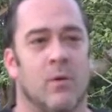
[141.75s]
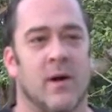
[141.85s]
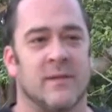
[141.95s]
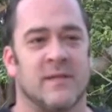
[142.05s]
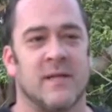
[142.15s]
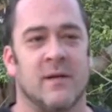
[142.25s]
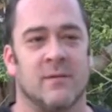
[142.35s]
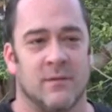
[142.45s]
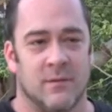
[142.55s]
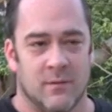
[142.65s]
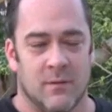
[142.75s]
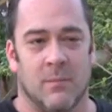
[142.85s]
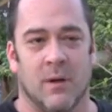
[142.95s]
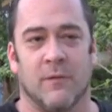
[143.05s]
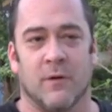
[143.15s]
what I said
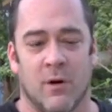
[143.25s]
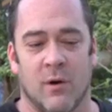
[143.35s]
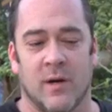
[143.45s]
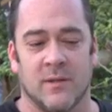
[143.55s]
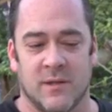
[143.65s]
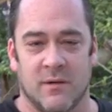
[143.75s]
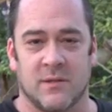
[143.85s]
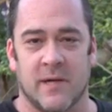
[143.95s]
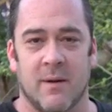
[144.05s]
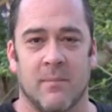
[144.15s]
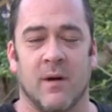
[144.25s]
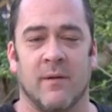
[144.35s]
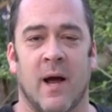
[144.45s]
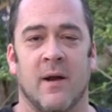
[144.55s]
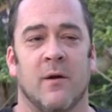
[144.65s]
a month ago, and I still stand
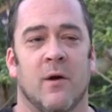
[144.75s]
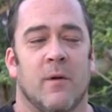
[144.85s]
by that,